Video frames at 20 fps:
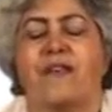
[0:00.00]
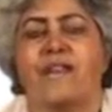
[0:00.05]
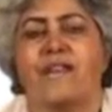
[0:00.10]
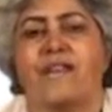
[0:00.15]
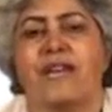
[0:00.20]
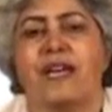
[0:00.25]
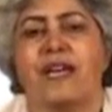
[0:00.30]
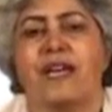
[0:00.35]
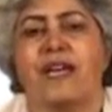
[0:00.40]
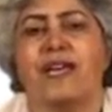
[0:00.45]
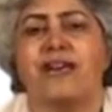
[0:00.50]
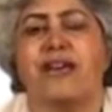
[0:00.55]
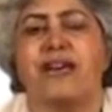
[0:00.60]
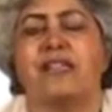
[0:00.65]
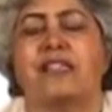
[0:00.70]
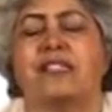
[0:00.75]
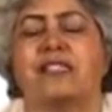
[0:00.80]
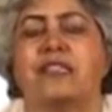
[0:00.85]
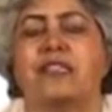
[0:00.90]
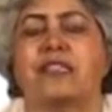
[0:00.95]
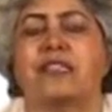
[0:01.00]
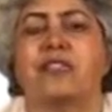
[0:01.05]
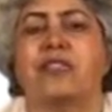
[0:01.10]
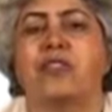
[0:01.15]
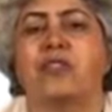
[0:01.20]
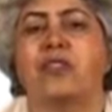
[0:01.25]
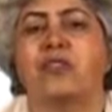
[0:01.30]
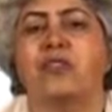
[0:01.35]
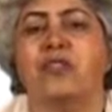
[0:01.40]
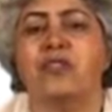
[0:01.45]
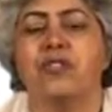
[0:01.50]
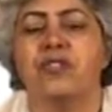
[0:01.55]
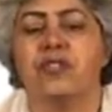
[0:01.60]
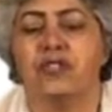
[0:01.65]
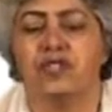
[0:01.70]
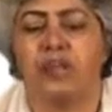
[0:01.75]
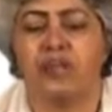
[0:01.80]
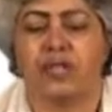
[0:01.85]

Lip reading: there it is good